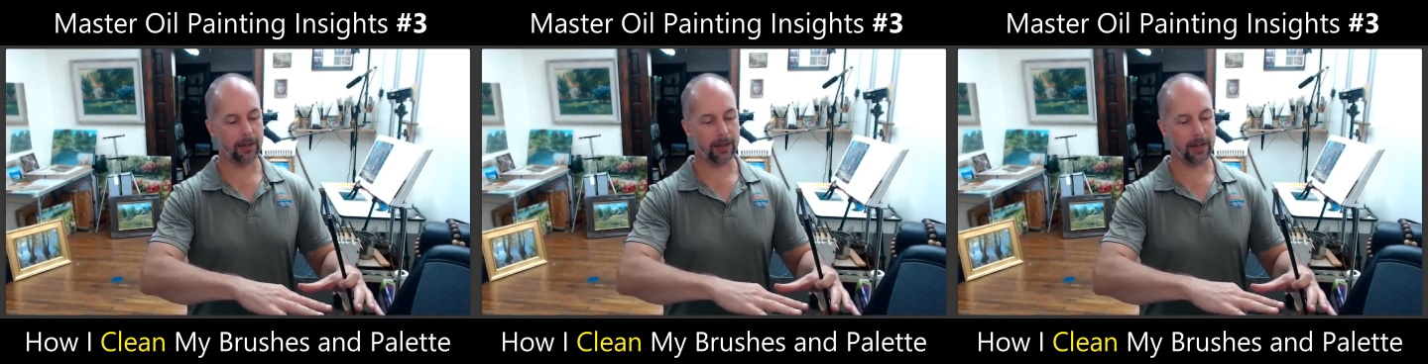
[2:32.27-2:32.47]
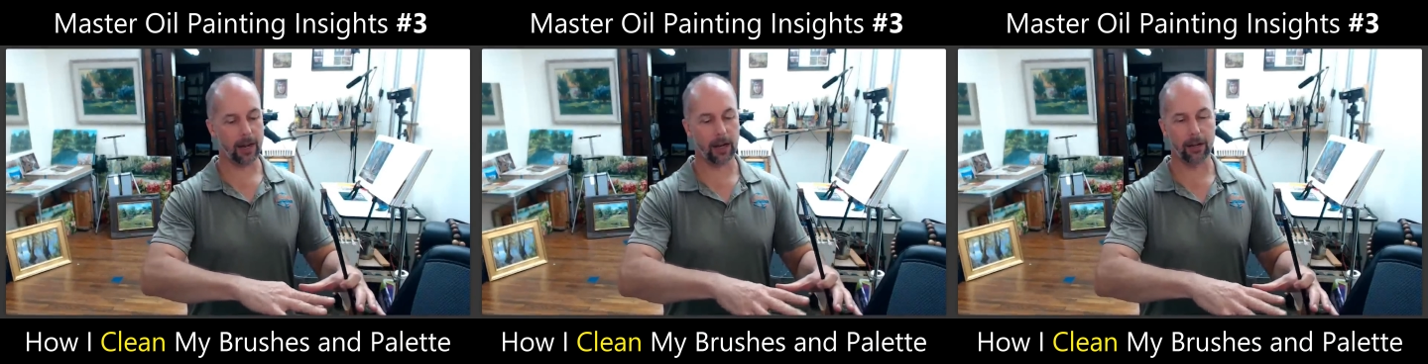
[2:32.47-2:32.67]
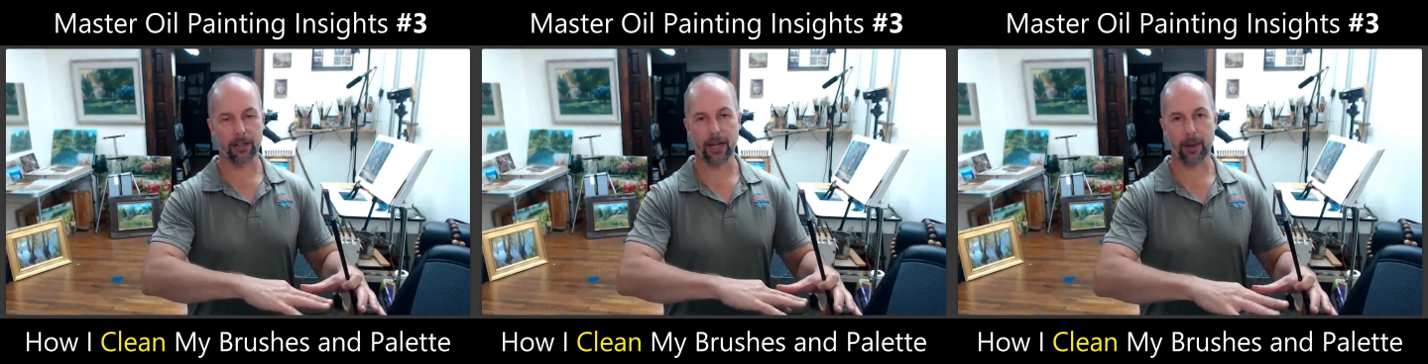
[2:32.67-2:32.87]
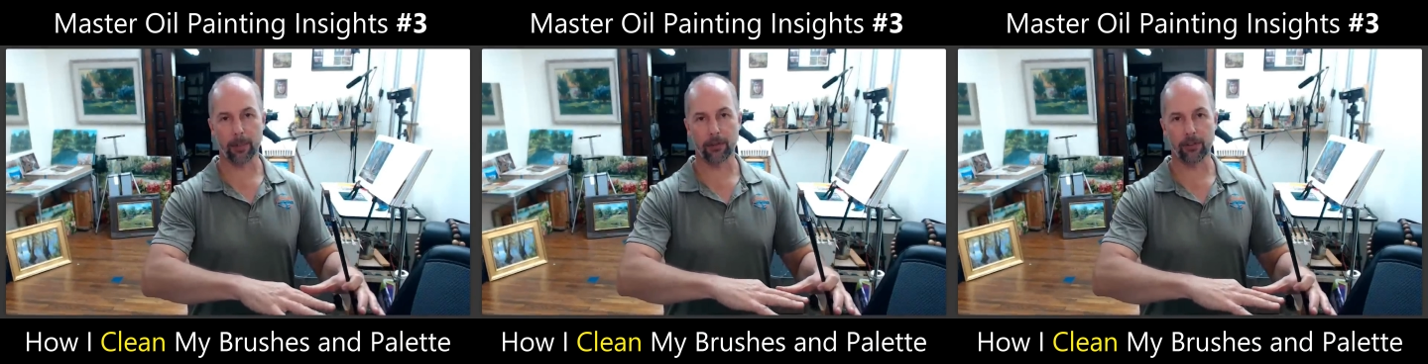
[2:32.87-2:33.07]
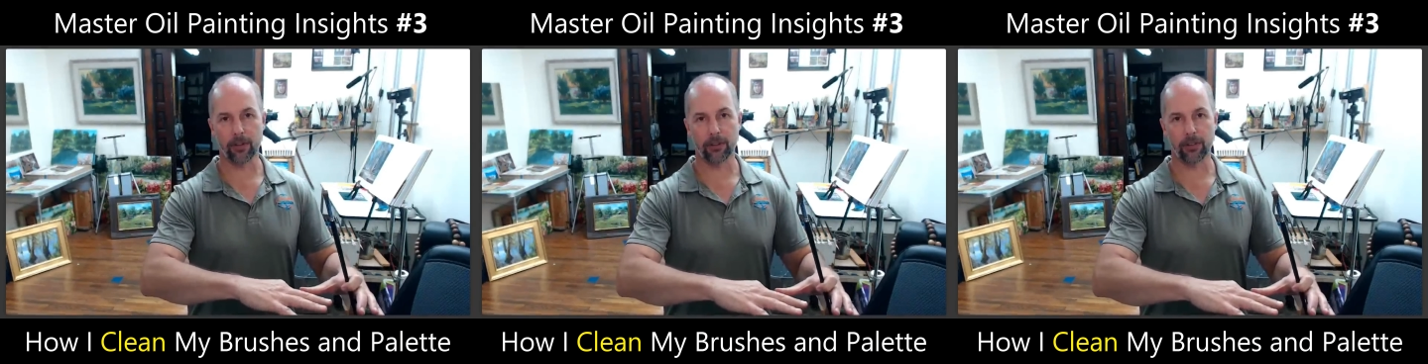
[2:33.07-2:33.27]
color
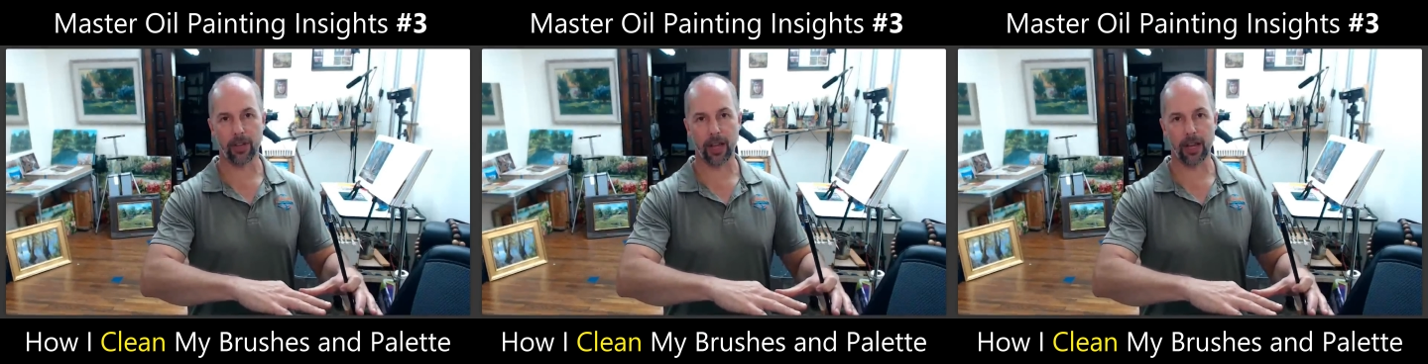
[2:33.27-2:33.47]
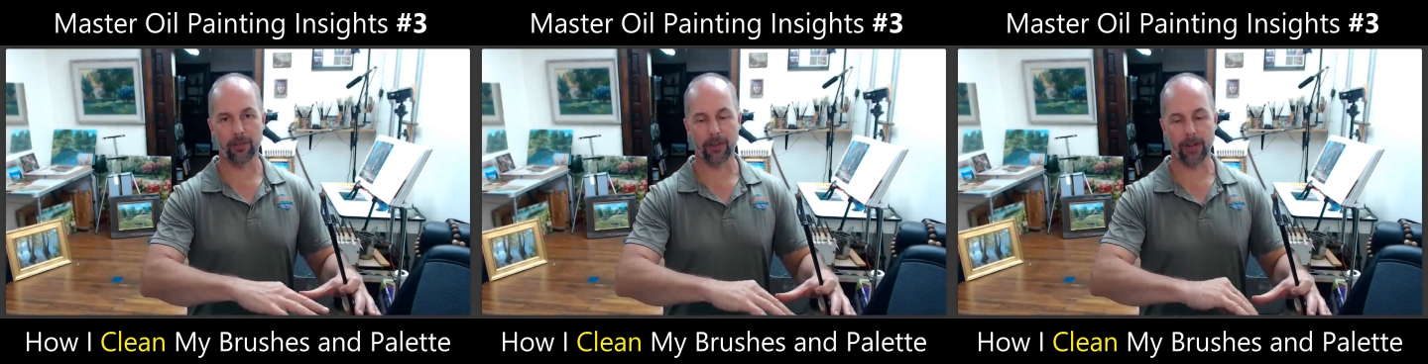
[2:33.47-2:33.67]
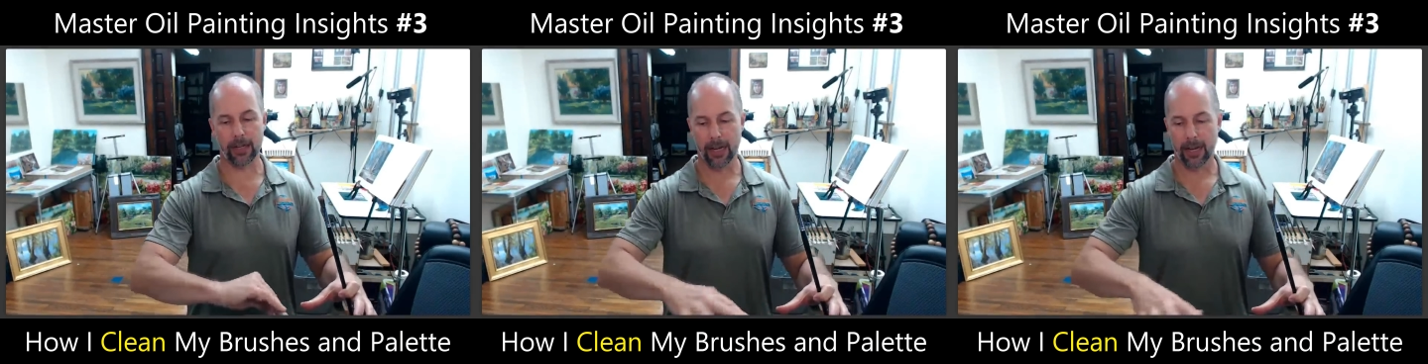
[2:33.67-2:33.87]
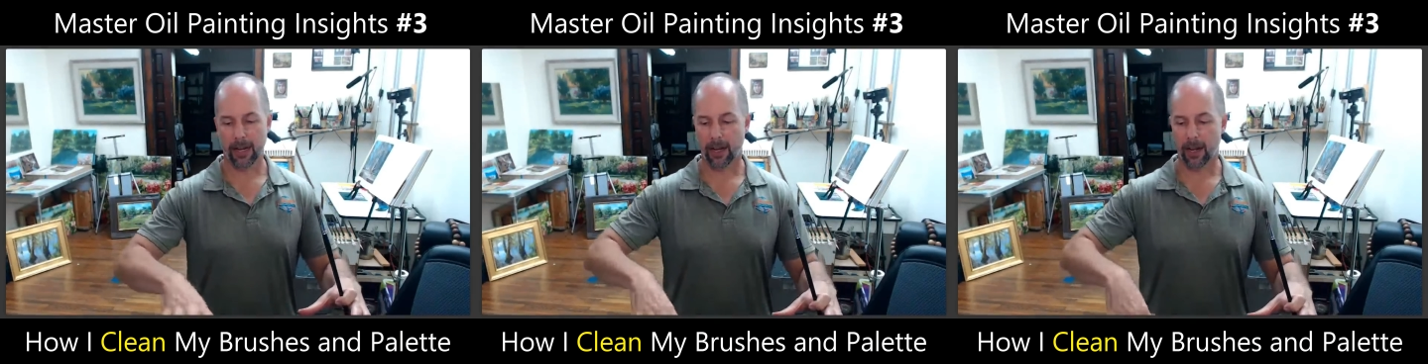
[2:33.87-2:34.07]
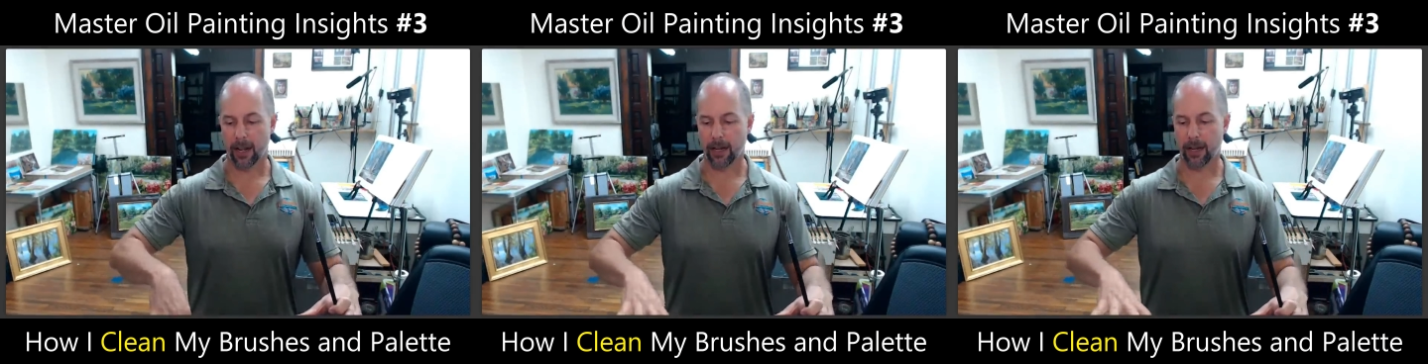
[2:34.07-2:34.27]
temperature side of it,
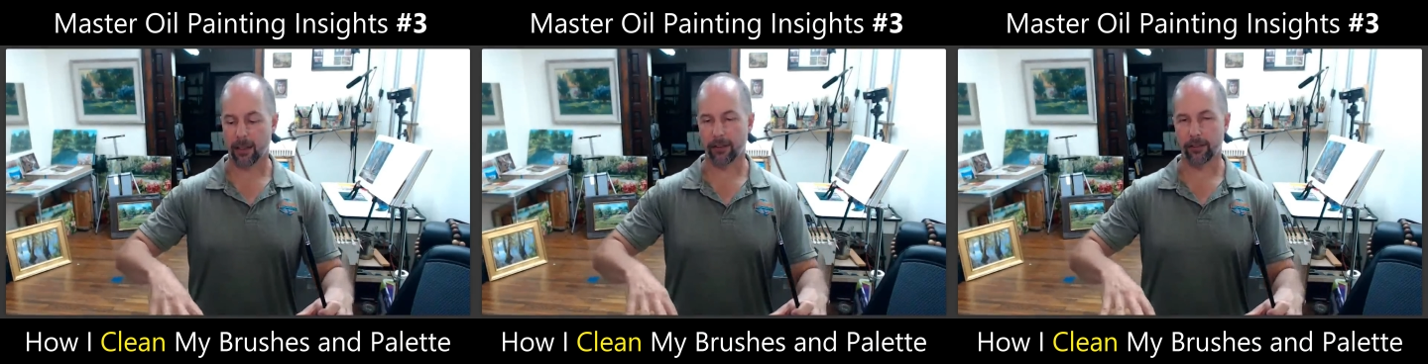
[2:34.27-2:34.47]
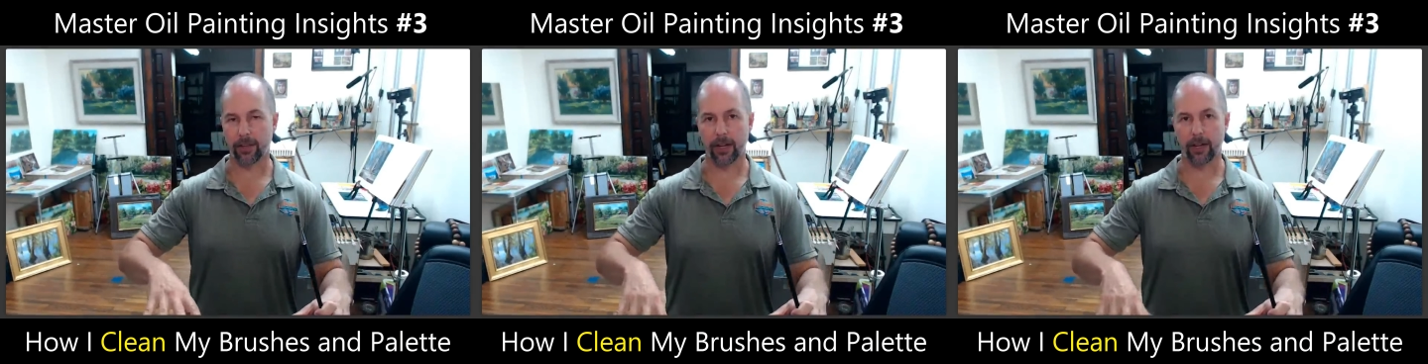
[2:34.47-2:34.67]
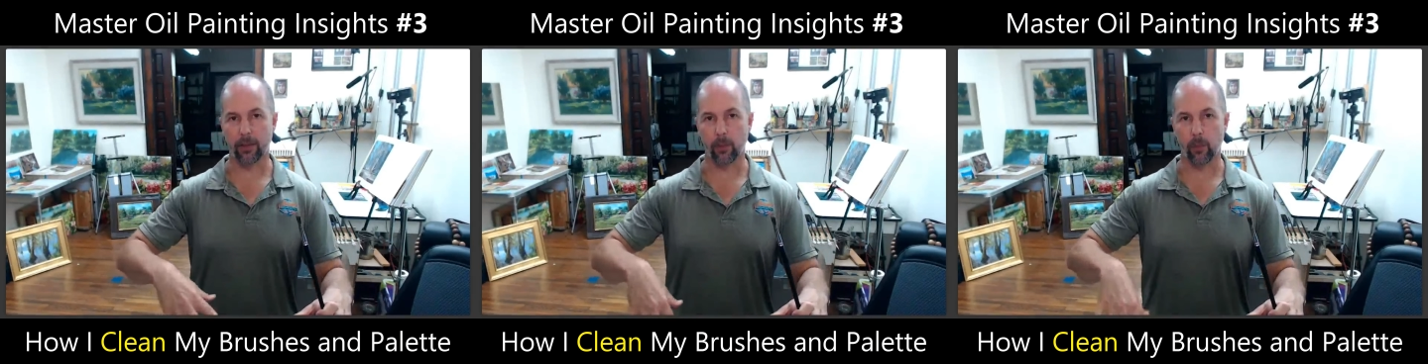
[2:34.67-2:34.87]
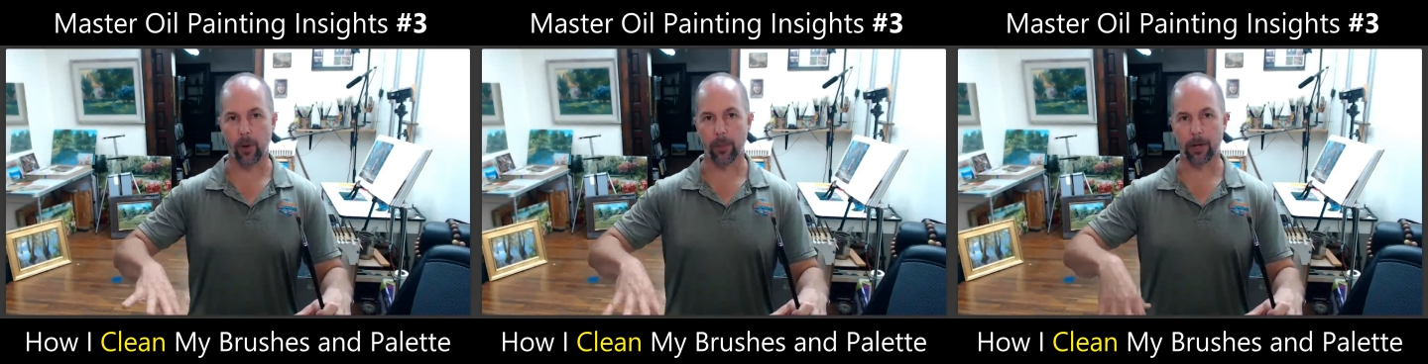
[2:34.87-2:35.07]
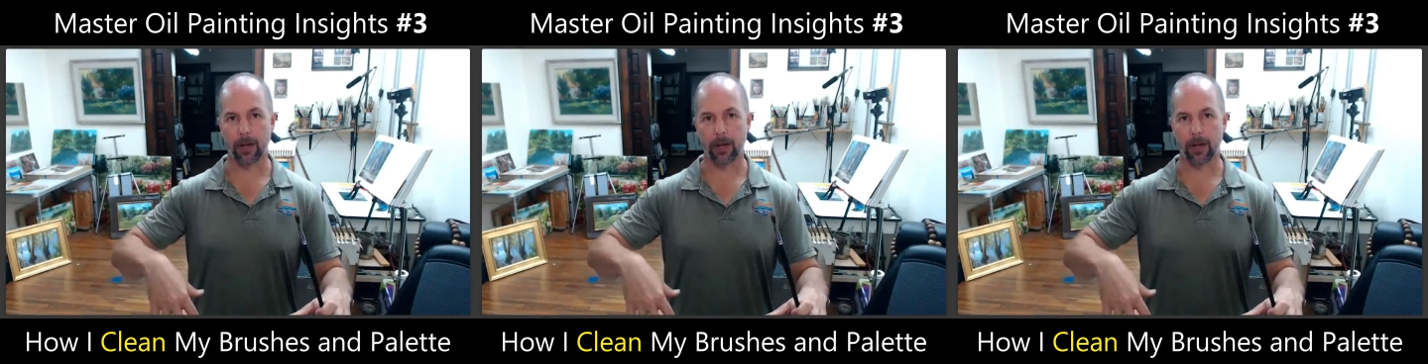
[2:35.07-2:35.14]
another side on the warmer